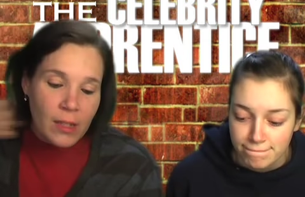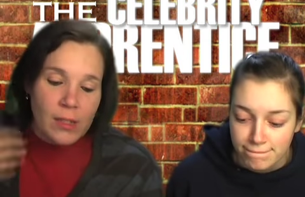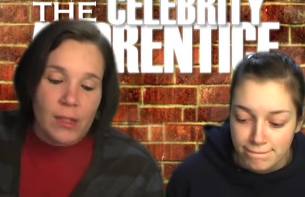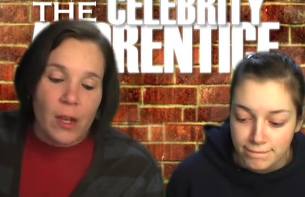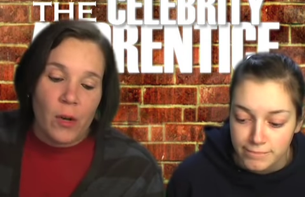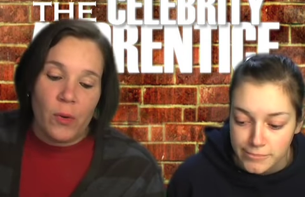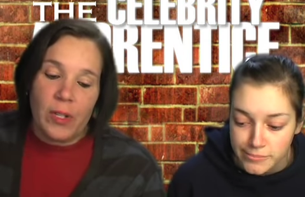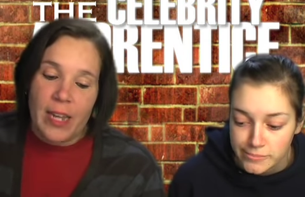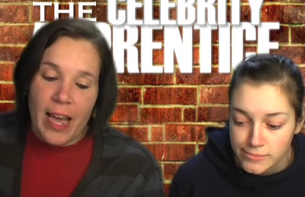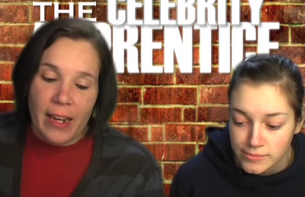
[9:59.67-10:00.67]

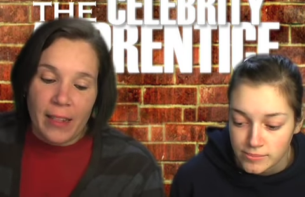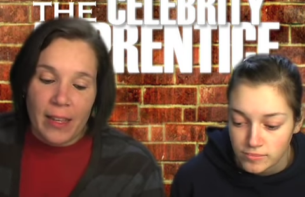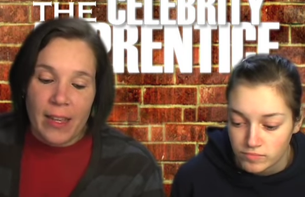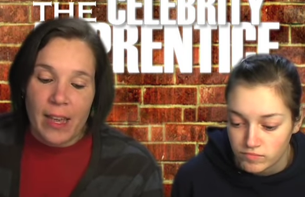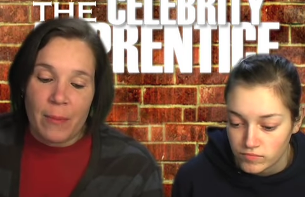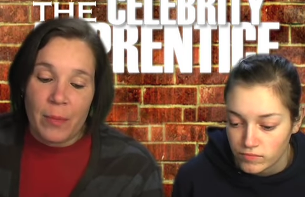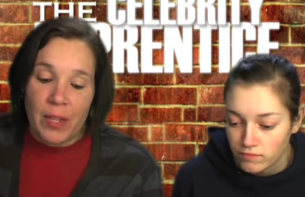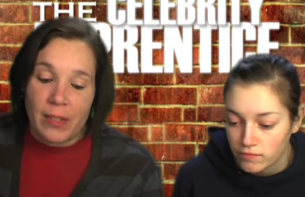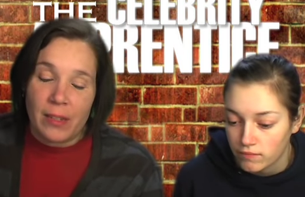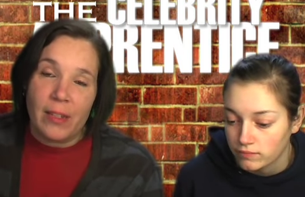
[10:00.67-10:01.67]
Speaker 1: So Natalie and
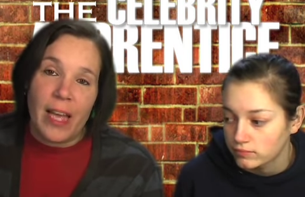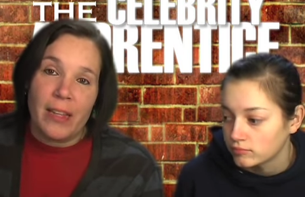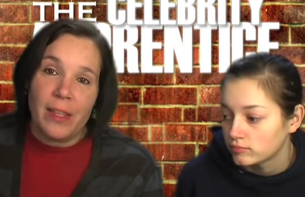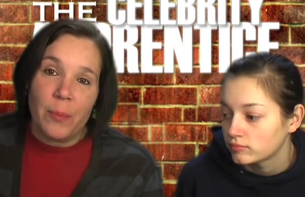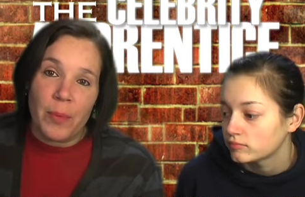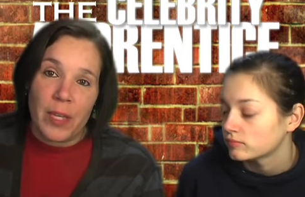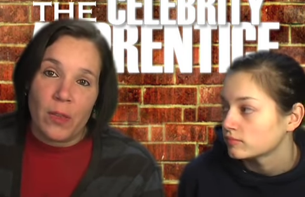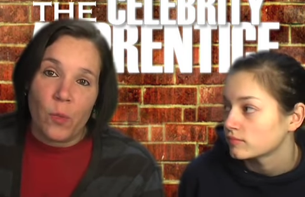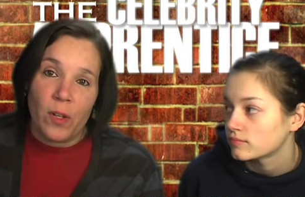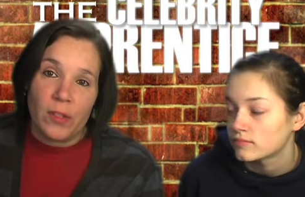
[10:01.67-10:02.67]
Melissa end up
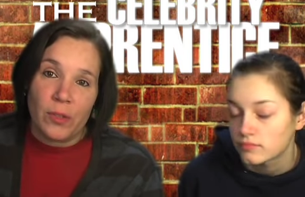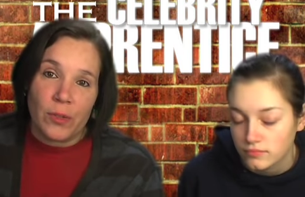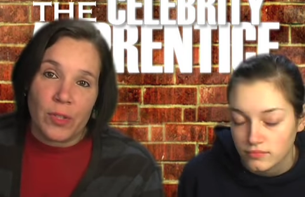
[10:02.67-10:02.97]
being the ones who